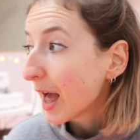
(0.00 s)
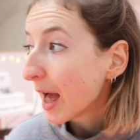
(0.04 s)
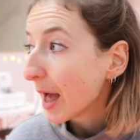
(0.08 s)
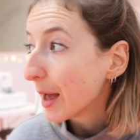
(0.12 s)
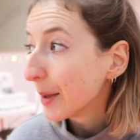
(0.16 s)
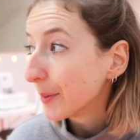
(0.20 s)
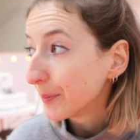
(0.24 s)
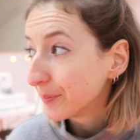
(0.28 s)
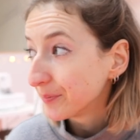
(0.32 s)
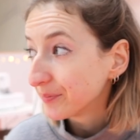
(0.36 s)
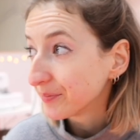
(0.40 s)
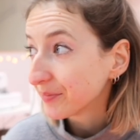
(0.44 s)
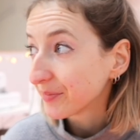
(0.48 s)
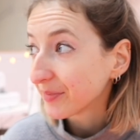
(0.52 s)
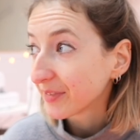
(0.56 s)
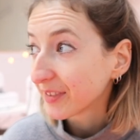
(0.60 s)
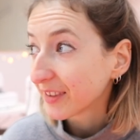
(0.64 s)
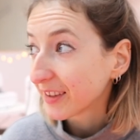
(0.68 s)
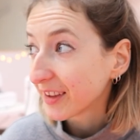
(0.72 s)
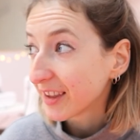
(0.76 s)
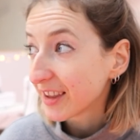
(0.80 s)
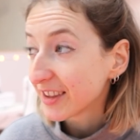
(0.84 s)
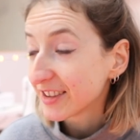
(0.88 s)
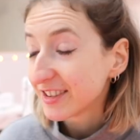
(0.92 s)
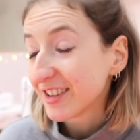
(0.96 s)
Um,
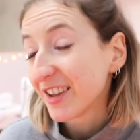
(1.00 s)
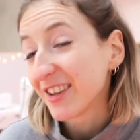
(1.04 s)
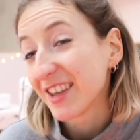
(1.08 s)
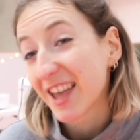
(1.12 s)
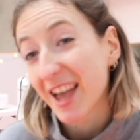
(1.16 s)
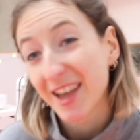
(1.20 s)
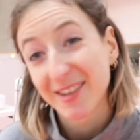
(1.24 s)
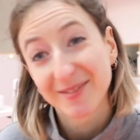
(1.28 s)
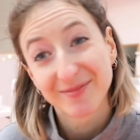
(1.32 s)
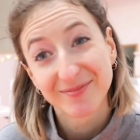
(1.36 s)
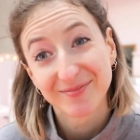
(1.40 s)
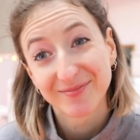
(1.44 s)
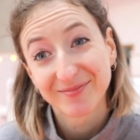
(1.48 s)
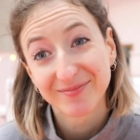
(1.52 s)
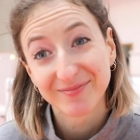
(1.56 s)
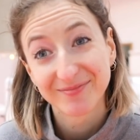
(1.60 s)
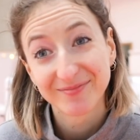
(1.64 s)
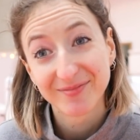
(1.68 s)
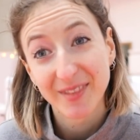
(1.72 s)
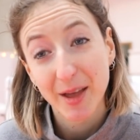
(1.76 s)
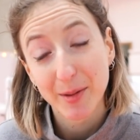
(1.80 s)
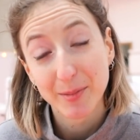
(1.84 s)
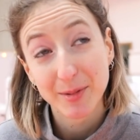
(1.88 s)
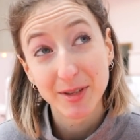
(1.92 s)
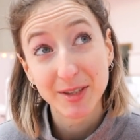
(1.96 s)
so yeah,
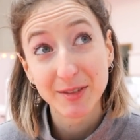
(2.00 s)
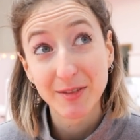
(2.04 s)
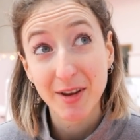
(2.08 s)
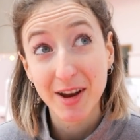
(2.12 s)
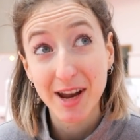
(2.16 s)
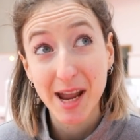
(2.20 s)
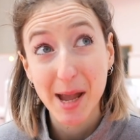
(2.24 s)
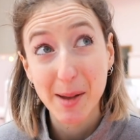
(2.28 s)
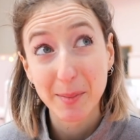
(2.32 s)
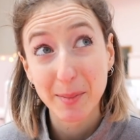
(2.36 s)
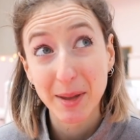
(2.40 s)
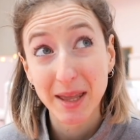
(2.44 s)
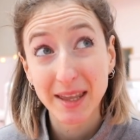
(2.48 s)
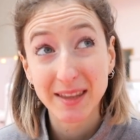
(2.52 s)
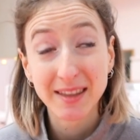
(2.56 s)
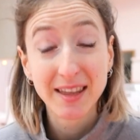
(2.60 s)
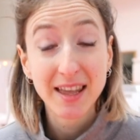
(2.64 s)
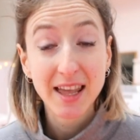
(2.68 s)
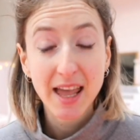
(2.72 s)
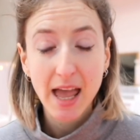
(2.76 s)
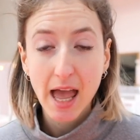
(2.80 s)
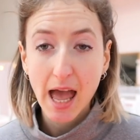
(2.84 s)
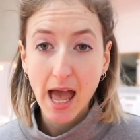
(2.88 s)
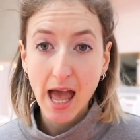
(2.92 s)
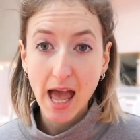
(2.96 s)
I'm just very happy.
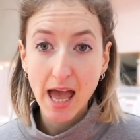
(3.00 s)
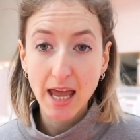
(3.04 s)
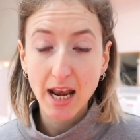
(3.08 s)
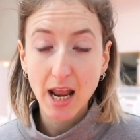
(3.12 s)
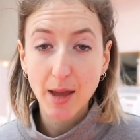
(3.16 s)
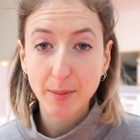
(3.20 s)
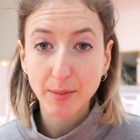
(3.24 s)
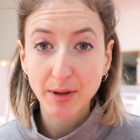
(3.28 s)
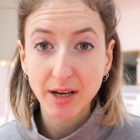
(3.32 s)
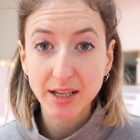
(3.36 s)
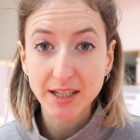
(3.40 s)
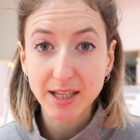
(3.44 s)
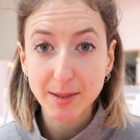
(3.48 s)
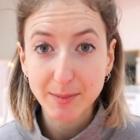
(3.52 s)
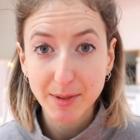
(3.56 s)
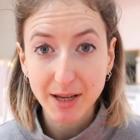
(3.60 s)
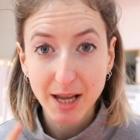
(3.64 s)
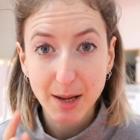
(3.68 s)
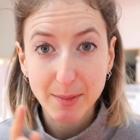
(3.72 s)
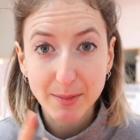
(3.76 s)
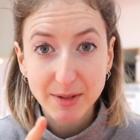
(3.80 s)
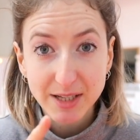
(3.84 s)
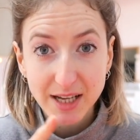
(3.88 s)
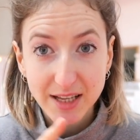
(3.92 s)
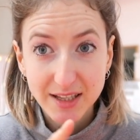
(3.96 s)
And I'm gonna take my
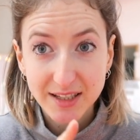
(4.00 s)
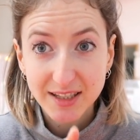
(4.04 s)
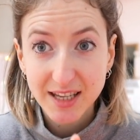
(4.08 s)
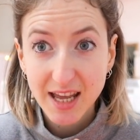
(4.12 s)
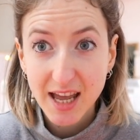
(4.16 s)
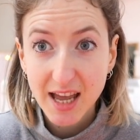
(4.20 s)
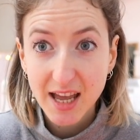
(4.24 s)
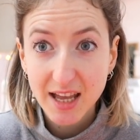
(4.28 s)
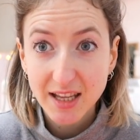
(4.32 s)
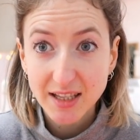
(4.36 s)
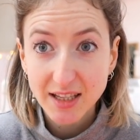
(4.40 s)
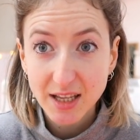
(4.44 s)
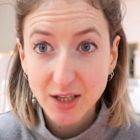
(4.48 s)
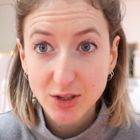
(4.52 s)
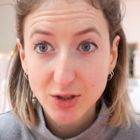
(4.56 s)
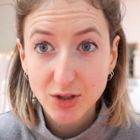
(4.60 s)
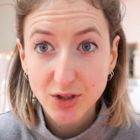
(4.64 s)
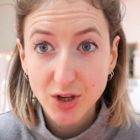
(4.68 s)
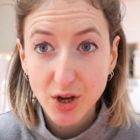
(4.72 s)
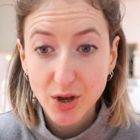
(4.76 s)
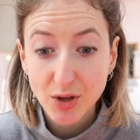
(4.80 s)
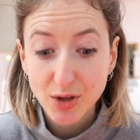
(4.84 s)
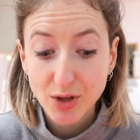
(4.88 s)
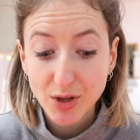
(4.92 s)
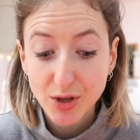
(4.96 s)
camera downstairs and
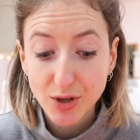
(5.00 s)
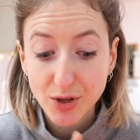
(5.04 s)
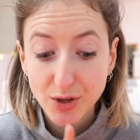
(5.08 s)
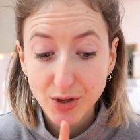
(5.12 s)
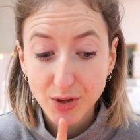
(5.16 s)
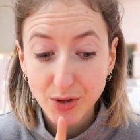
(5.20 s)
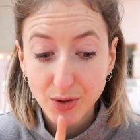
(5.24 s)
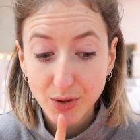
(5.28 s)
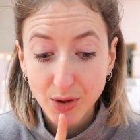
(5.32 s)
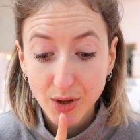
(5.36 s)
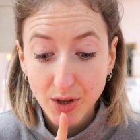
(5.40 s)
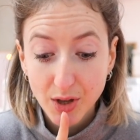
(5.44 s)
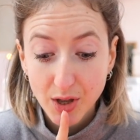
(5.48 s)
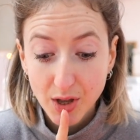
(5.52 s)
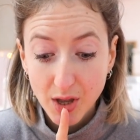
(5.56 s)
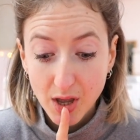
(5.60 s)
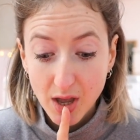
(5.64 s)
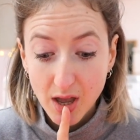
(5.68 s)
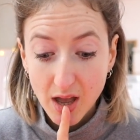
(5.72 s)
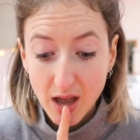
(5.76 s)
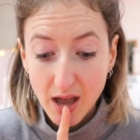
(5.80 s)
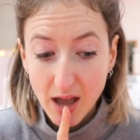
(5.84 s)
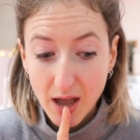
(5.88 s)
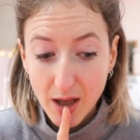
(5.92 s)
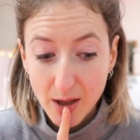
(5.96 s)
show you
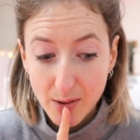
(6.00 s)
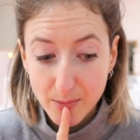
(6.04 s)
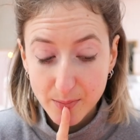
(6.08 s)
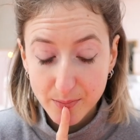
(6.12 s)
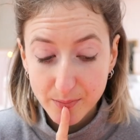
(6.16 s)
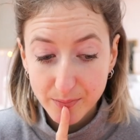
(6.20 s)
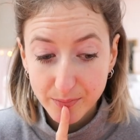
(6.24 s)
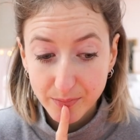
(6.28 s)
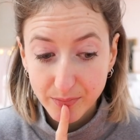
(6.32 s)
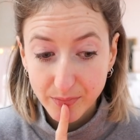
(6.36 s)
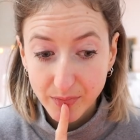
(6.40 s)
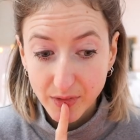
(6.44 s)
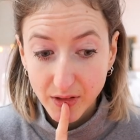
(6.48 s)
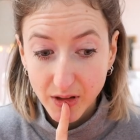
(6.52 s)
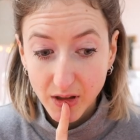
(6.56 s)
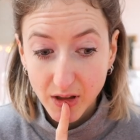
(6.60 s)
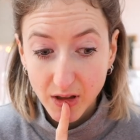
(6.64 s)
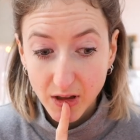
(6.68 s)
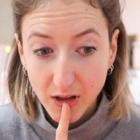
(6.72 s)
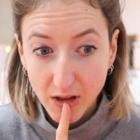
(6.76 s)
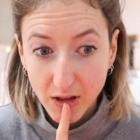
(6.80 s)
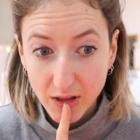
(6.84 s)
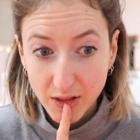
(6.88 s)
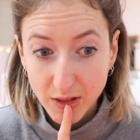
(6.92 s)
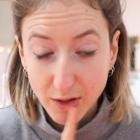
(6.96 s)
um,
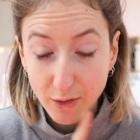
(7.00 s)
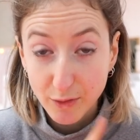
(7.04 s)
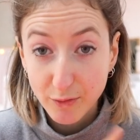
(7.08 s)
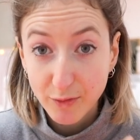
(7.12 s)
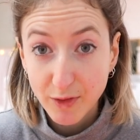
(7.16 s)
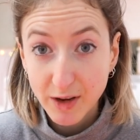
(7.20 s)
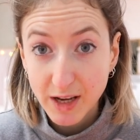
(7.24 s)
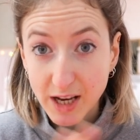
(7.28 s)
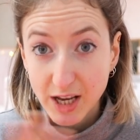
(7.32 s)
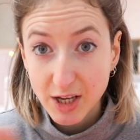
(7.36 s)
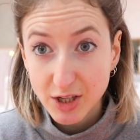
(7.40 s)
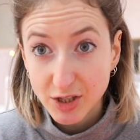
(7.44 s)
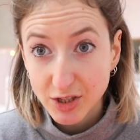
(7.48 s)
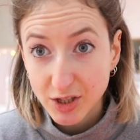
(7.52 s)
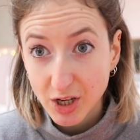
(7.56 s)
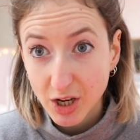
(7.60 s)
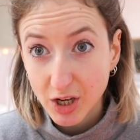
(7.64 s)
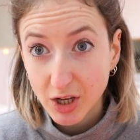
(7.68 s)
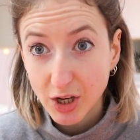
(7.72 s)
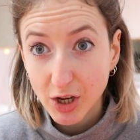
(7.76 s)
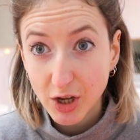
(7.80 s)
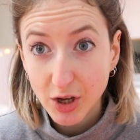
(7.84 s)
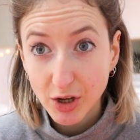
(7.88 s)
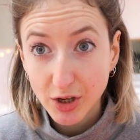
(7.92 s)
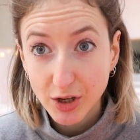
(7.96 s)
the finished
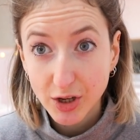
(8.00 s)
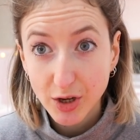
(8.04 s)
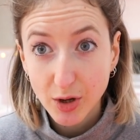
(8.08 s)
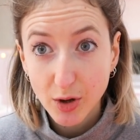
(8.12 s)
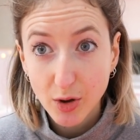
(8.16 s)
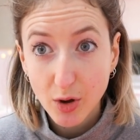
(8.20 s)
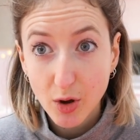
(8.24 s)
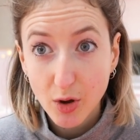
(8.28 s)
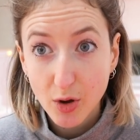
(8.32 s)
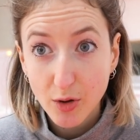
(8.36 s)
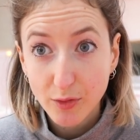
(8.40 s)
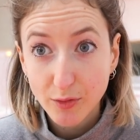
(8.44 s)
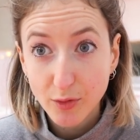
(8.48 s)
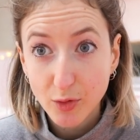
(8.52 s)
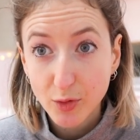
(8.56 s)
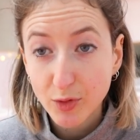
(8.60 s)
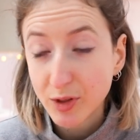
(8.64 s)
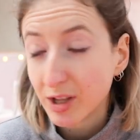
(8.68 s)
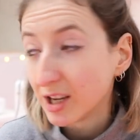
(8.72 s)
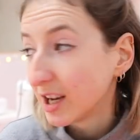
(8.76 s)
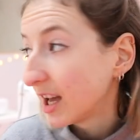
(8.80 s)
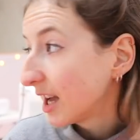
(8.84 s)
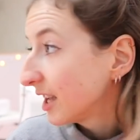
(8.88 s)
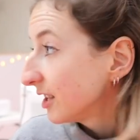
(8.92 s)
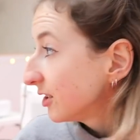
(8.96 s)
look of all
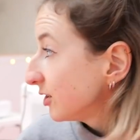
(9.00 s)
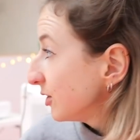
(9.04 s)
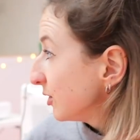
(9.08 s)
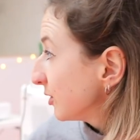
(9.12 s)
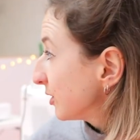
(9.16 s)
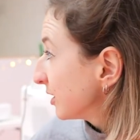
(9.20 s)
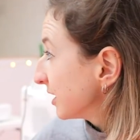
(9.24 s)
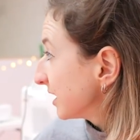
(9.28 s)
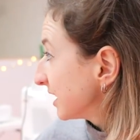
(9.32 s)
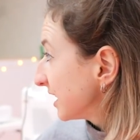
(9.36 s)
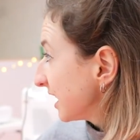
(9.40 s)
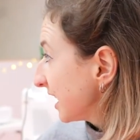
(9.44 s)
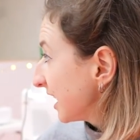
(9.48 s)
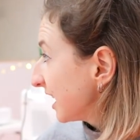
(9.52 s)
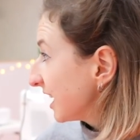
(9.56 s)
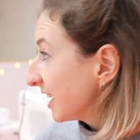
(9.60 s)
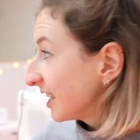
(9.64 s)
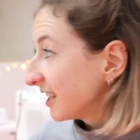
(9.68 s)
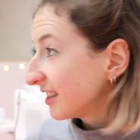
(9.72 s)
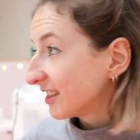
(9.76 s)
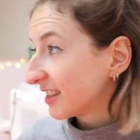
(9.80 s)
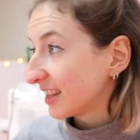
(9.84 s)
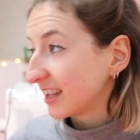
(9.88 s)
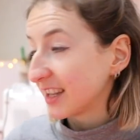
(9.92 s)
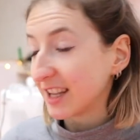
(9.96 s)
the lights. You can
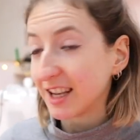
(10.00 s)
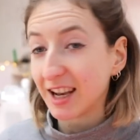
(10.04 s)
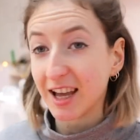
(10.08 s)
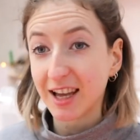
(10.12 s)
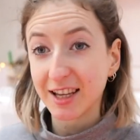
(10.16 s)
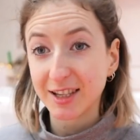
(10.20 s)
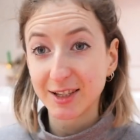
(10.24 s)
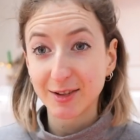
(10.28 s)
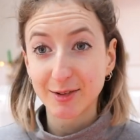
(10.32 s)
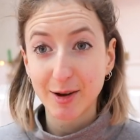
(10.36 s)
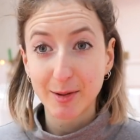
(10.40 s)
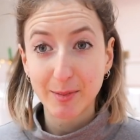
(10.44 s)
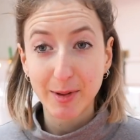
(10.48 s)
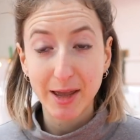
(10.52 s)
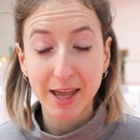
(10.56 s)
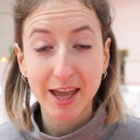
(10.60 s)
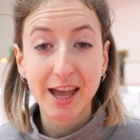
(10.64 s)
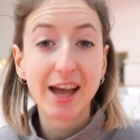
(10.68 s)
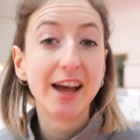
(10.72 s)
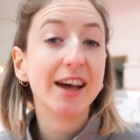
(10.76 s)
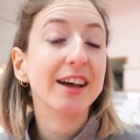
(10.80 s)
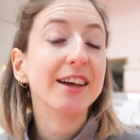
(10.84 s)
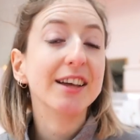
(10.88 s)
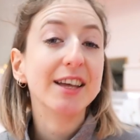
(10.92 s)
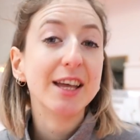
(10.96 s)
see the lights are up
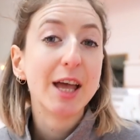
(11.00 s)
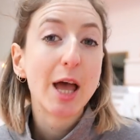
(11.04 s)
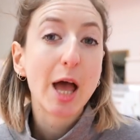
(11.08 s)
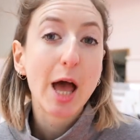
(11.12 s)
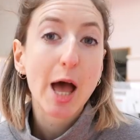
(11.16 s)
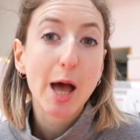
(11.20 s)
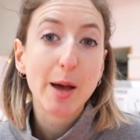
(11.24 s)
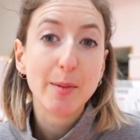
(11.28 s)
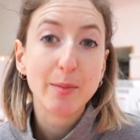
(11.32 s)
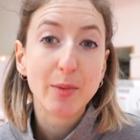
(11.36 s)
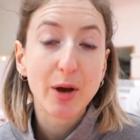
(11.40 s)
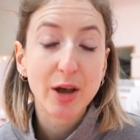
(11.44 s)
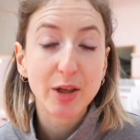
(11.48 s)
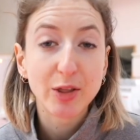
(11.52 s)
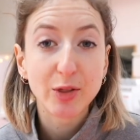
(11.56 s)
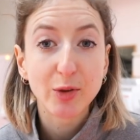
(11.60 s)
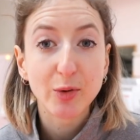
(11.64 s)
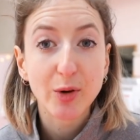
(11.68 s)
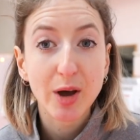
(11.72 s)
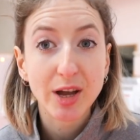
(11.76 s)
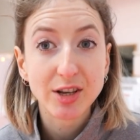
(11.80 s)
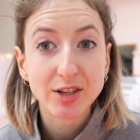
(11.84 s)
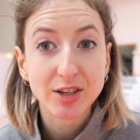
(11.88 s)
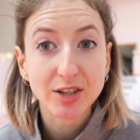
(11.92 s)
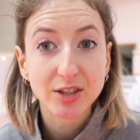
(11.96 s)
here, um, but I
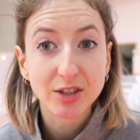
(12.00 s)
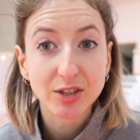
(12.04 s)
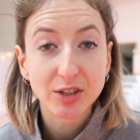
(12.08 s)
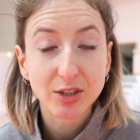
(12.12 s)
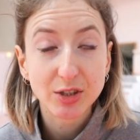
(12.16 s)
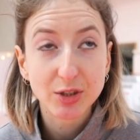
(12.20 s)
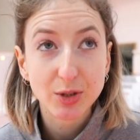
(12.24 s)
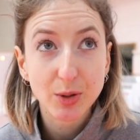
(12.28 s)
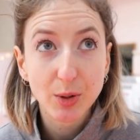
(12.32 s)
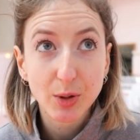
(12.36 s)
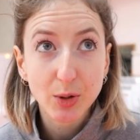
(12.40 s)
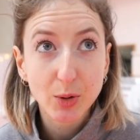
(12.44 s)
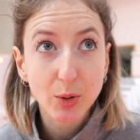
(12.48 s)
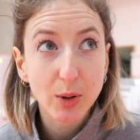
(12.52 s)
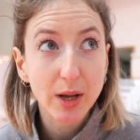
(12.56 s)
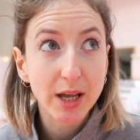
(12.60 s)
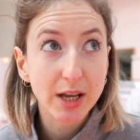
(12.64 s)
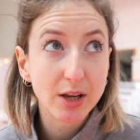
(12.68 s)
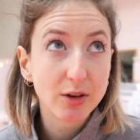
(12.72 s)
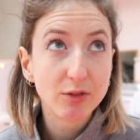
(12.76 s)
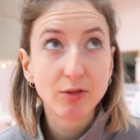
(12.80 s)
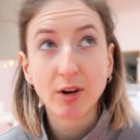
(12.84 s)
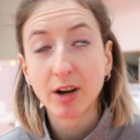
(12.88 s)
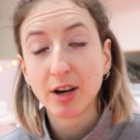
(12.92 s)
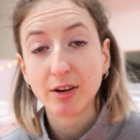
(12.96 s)
thought I'd just do a
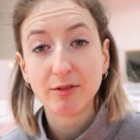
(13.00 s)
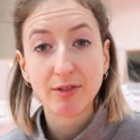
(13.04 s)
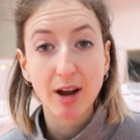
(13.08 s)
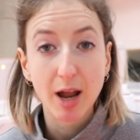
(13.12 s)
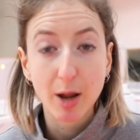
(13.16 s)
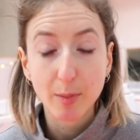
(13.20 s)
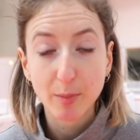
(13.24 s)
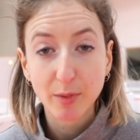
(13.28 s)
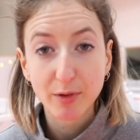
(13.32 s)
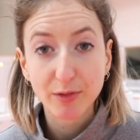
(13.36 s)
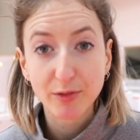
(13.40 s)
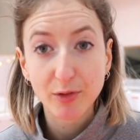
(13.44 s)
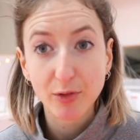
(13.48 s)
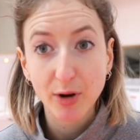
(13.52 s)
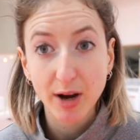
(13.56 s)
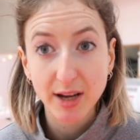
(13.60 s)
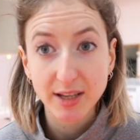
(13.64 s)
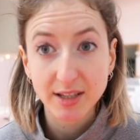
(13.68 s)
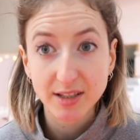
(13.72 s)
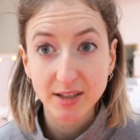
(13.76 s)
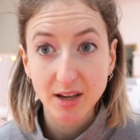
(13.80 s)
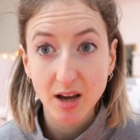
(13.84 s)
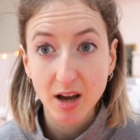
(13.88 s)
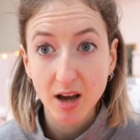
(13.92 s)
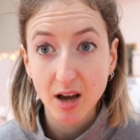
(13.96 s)
quick run around before I
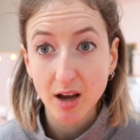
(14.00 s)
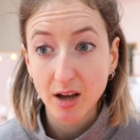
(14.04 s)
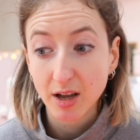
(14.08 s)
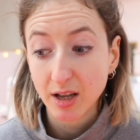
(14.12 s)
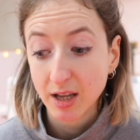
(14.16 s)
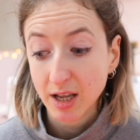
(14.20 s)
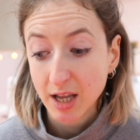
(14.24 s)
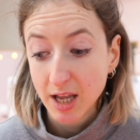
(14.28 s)
start